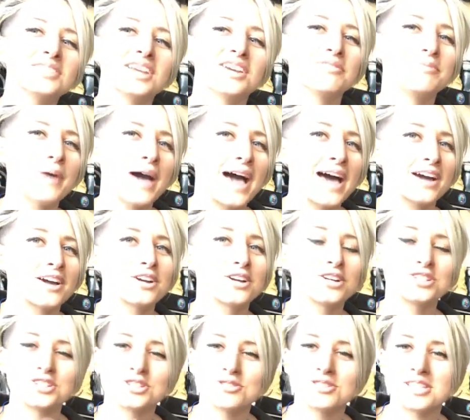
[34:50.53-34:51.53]
give back
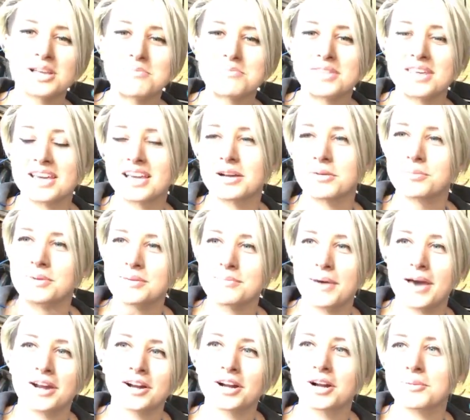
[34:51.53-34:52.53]
or do something or be
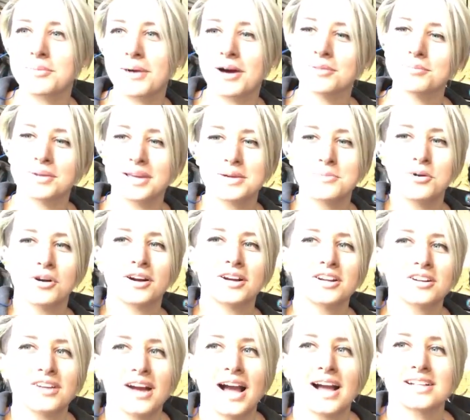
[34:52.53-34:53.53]
better about being more
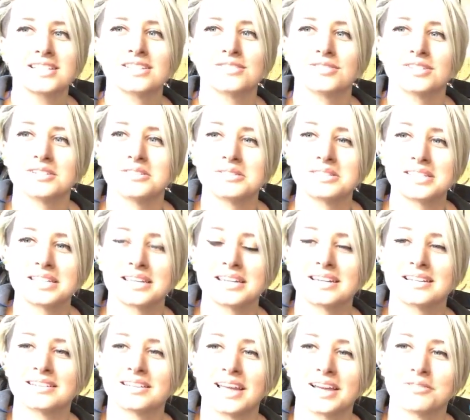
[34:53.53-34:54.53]
interactive and using
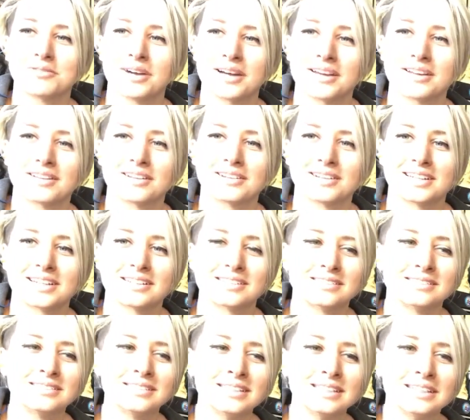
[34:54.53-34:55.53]
it like regularly.
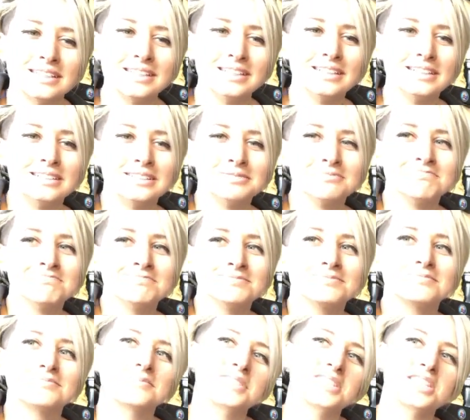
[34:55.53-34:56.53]

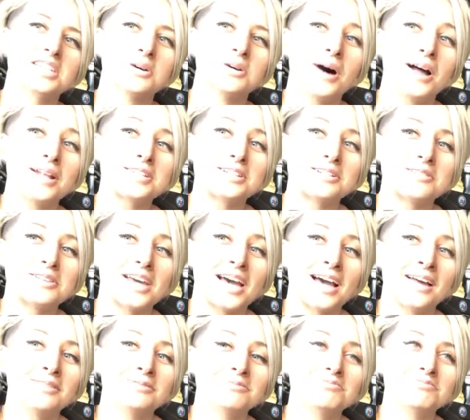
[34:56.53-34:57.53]
Still want to do
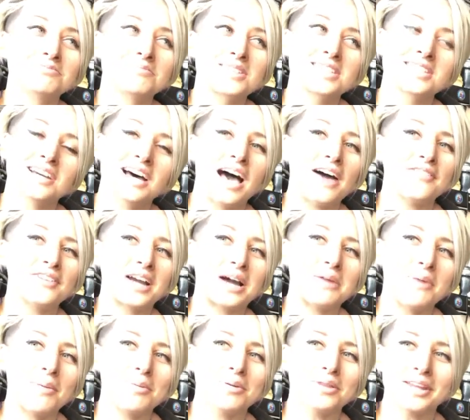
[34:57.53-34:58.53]
that. Still haven't
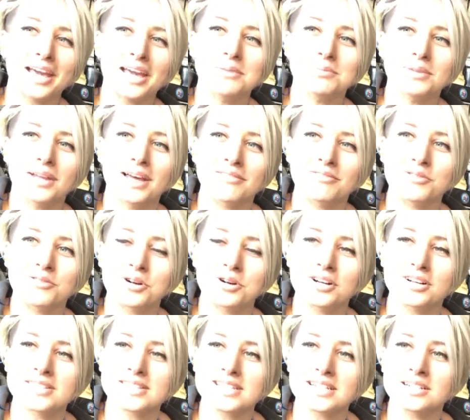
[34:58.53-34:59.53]
come up with a game plan for
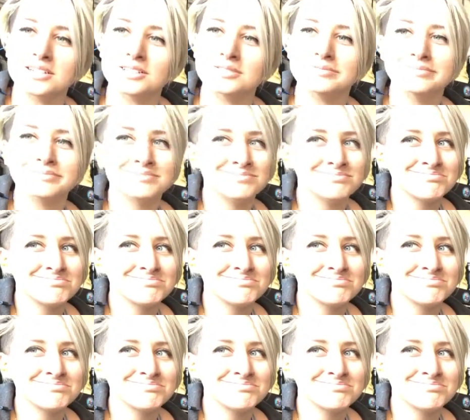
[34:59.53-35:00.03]
it. So